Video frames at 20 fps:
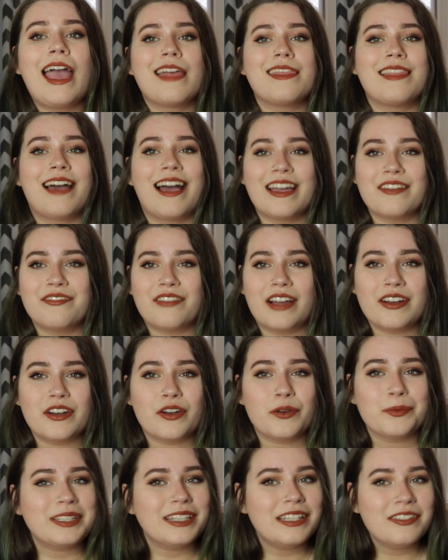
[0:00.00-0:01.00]
and that I
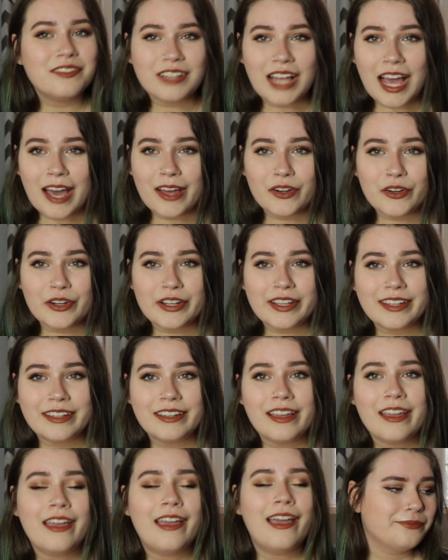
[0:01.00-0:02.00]
find are really
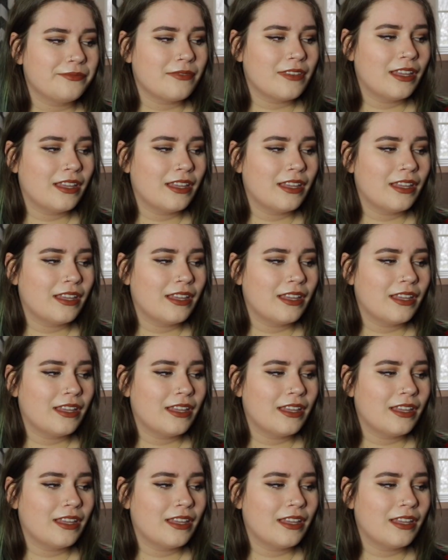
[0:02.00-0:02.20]
flattering.